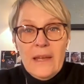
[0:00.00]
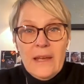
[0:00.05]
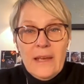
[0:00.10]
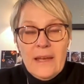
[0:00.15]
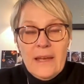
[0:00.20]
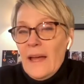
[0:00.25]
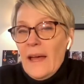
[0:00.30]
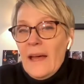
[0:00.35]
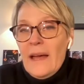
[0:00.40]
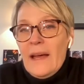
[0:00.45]

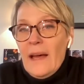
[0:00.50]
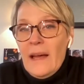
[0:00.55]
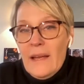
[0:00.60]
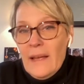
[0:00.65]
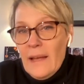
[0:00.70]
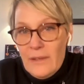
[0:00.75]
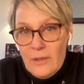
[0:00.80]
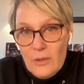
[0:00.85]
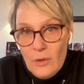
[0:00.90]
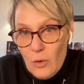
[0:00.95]
and I
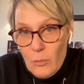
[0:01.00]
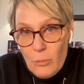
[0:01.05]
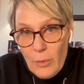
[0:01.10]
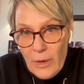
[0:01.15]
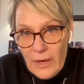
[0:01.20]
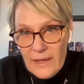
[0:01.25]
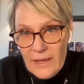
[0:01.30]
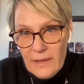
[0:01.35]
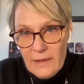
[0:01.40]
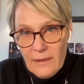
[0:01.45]
had no
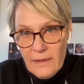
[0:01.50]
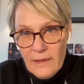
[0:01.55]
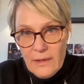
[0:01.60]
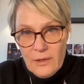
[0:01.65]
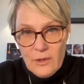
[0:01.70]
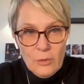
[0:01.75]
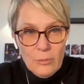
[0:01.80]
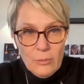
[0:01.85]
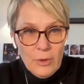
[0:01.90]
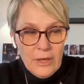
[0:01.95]
money. I
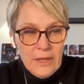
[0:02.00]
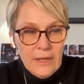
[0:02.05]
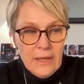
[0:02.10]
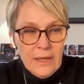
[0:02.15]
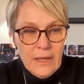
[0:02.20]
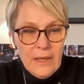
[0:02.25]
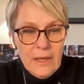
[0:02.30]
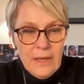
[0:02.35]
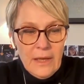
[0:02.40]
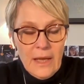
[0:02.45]
had no money,
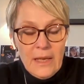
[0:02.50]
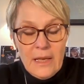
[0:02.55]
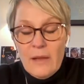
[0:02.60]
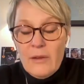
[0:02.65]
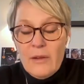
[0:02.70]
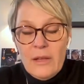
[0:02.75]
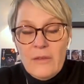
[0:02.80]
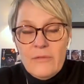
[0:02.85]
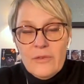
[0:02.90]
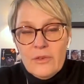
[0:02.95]
and
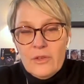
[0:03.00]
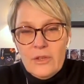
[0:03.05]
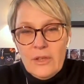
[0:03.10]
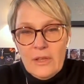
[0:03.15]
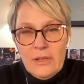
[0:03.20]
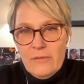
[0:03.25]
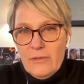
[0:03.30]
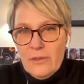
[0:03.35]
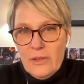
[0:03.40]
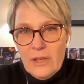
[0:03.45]

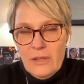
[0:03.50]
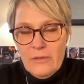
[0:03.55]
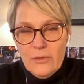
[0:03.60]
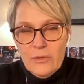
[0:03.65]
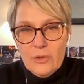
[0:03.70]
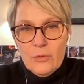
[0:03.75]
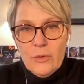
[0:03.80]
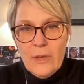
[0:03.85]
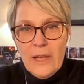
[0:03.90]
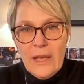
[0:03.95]

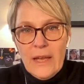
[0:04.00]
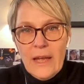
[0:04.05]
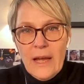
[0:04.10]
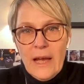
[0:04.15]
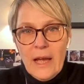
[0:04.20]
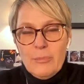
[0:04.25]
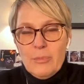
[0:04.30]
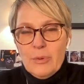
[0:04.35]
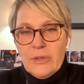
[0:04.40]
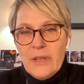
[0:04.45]
even today,
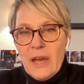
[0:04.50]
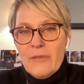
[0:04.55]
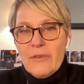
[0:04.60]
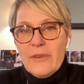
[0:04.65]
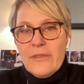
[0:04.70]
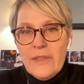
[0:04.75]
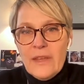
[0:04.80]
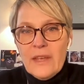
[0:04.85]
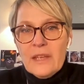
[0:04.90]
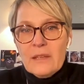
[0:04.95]
I put
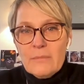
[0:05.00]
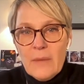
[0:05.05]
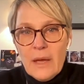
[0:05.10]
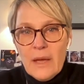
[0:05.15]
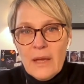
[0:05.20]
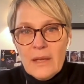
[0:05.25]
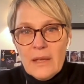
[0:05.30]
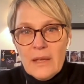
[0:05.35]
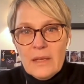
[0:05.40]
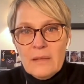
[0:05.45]
everything in
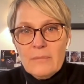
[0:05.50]
my